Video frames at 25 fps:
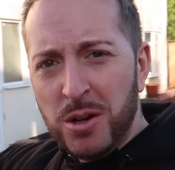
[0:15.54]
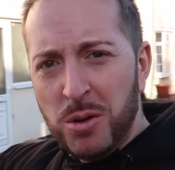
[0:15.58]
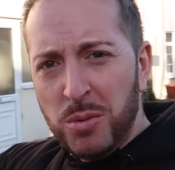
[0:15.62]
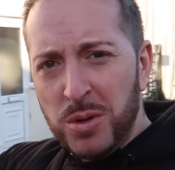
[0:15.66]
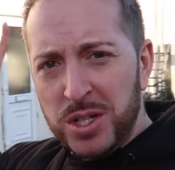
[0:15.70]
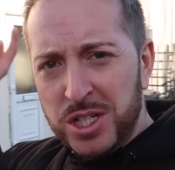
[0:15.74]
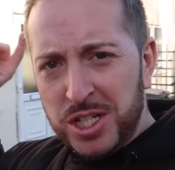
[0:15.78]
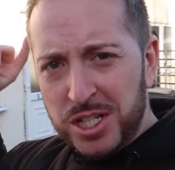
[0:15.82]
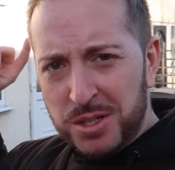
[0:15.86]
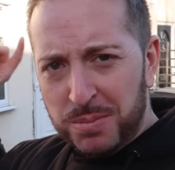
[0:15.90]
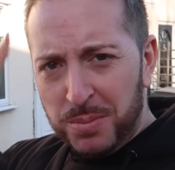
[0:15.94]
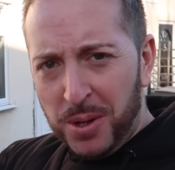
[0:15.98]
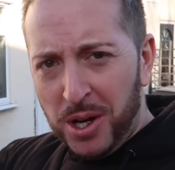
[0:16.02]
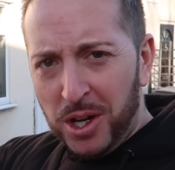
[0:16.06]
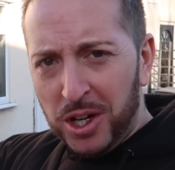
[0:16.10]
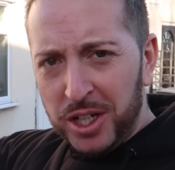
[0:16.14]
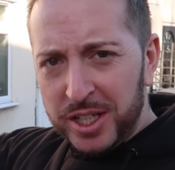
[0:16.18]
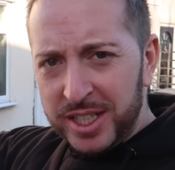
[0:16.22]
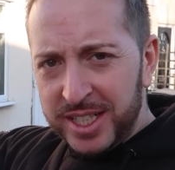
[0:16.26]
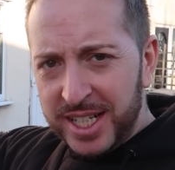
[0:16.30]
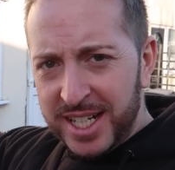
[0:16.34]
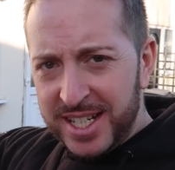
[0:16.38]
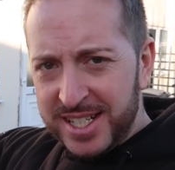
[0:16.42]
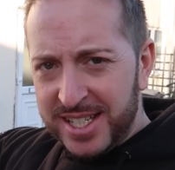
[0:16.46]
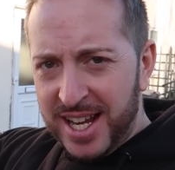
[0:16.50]
which is
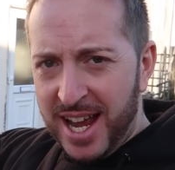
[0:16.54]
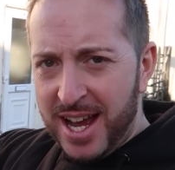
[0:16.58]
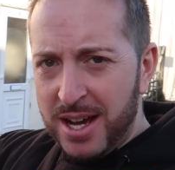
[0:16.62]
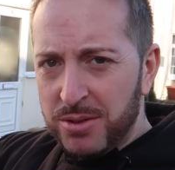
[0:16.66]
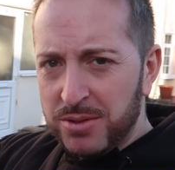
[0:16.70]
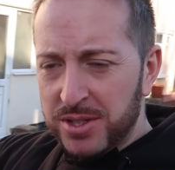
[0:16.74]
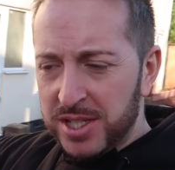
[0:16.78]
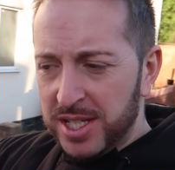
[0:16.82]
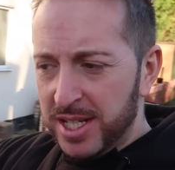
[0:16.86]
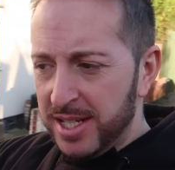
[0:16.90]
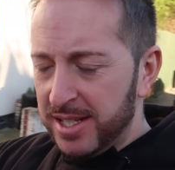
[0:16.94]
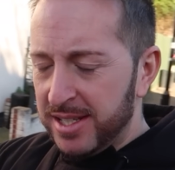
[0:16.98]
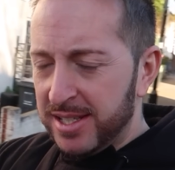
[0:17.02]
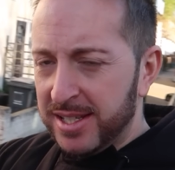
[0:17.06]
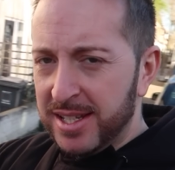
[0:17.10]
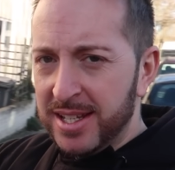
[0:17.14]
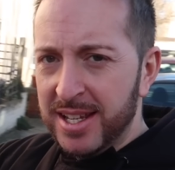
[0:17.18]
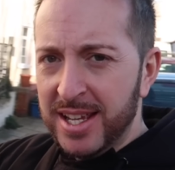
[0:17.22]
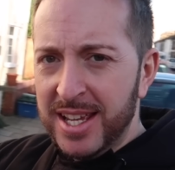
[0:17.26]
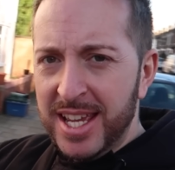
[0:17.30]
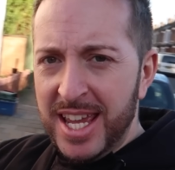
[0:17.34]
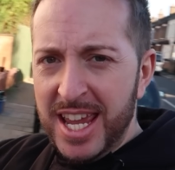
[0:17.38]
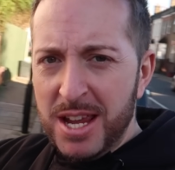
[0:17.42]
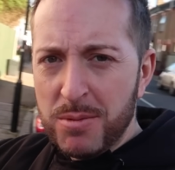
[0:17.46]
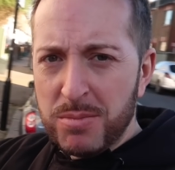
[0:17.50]
behind these houses.
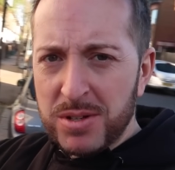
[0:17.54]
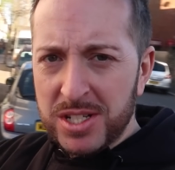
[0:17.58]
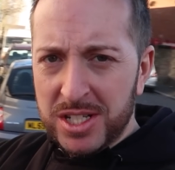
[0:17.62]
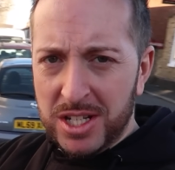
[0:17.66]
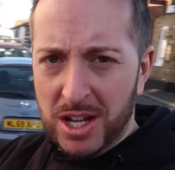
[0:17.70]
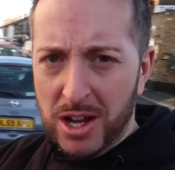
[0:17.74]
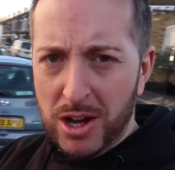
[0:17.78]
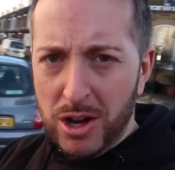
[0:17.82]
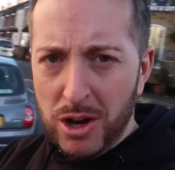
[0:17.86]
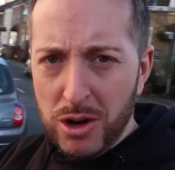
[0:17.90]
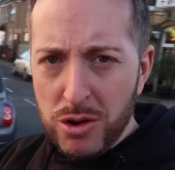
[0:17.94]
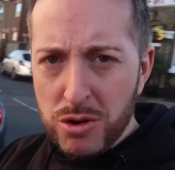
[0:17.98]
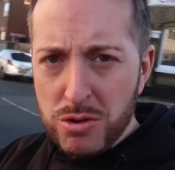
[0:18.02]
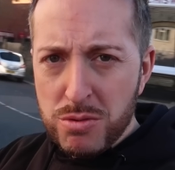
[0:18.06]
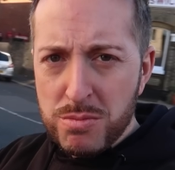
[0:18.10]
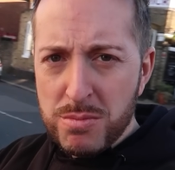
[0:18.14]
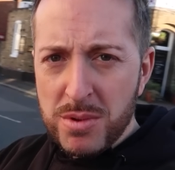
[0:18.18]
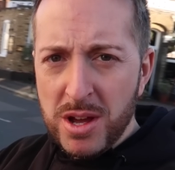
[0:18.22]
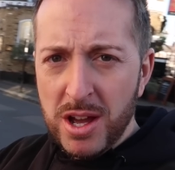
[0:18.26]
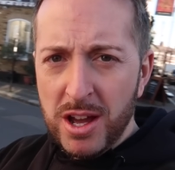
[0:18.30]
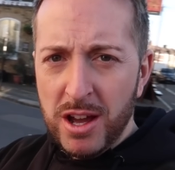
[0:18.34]
It was the home